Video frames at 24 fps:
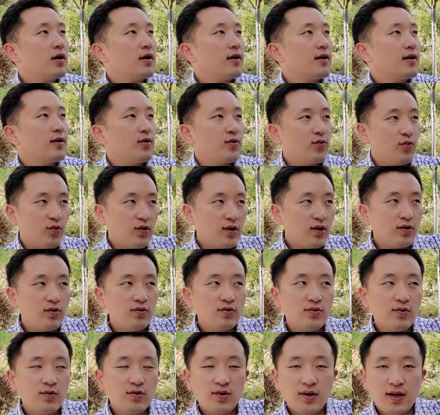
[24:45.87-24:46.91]
We
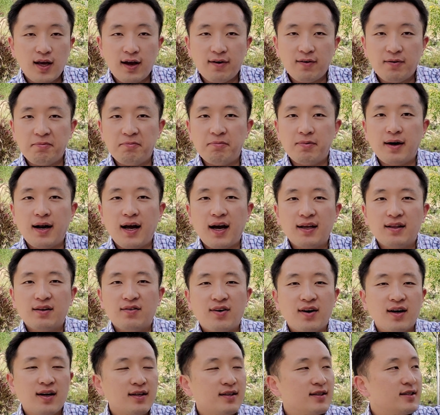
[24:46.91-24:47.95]
usually have a blind,
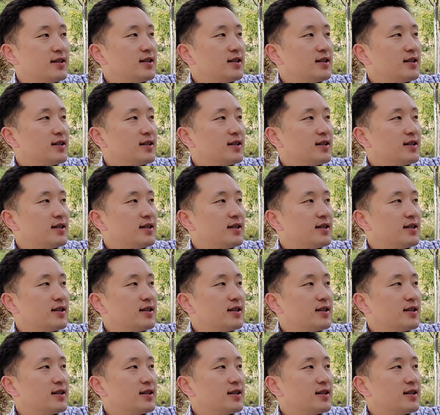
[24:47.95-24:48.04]
right?